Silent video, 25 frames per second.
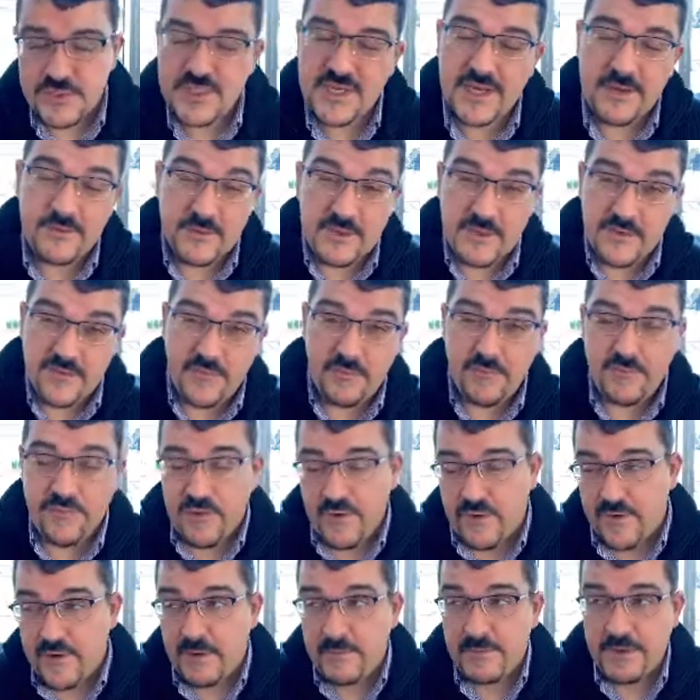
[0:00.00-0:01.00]
Now, different
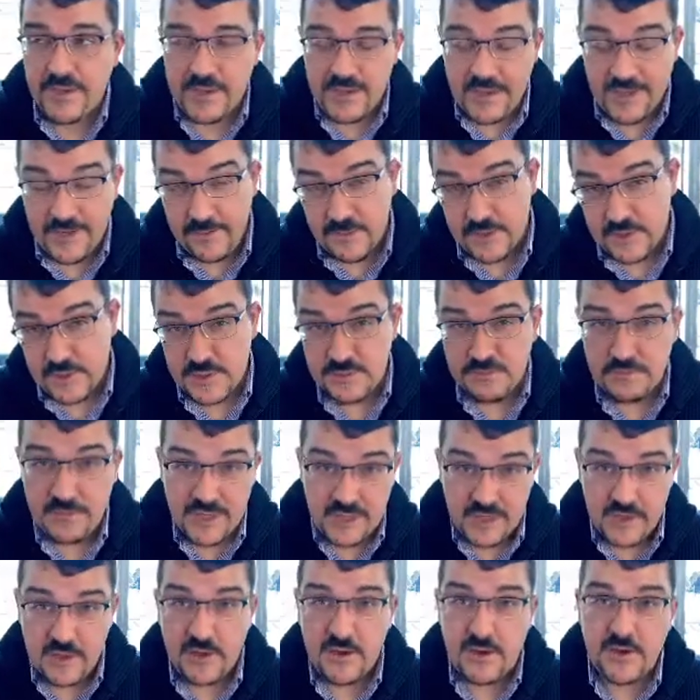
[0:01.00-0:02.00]
programming languages may
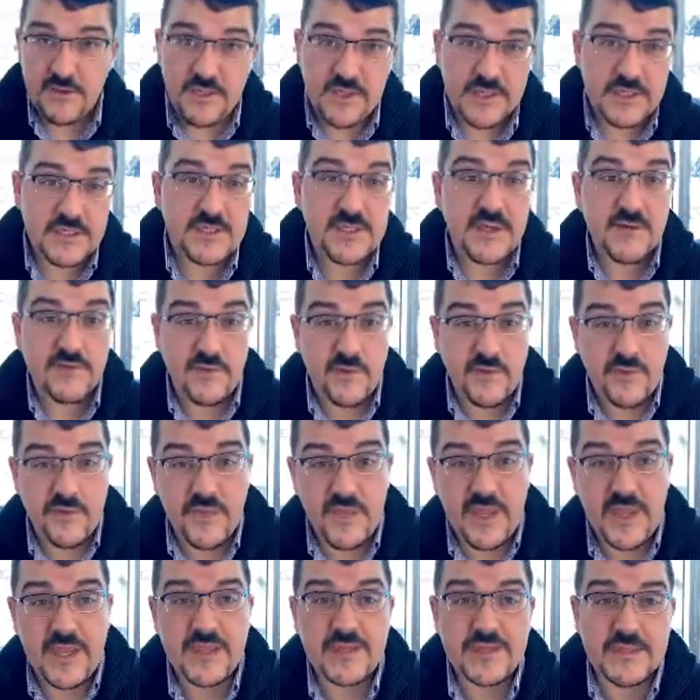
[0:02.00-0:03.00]
call these different
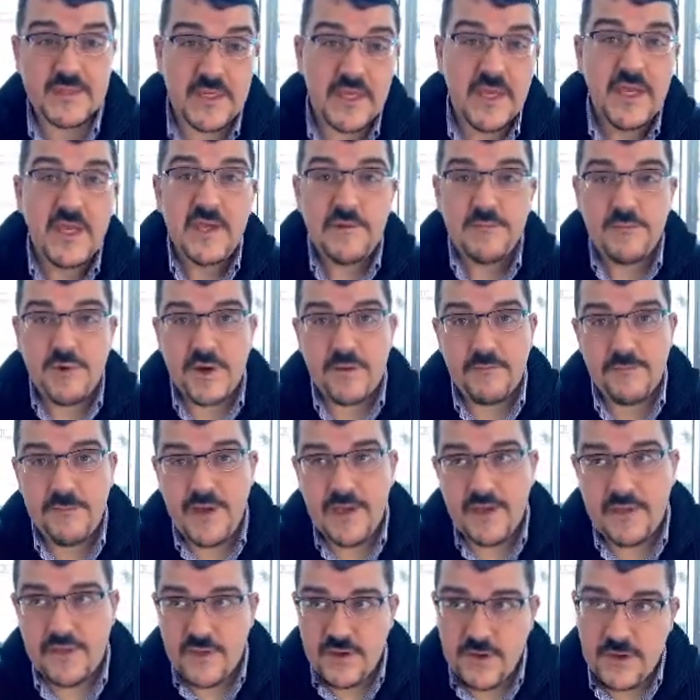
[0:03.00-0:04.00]
things, but in
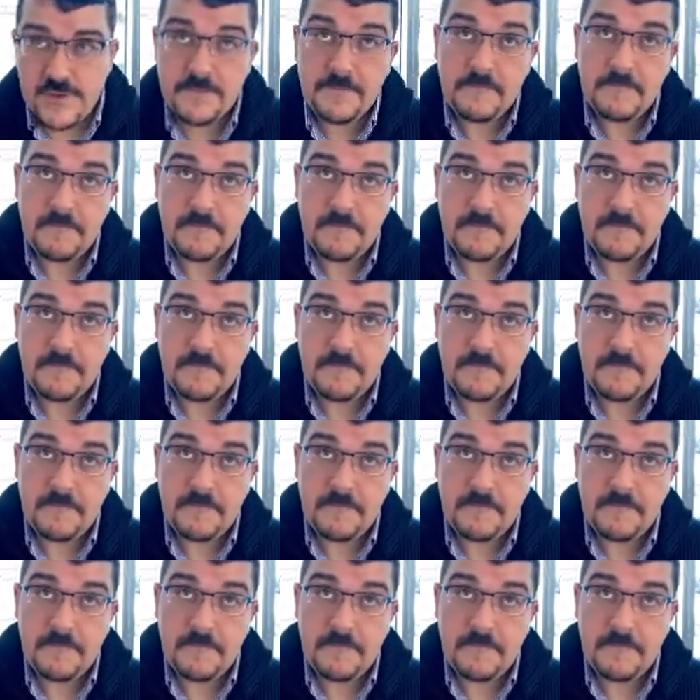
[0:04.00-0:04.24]
Python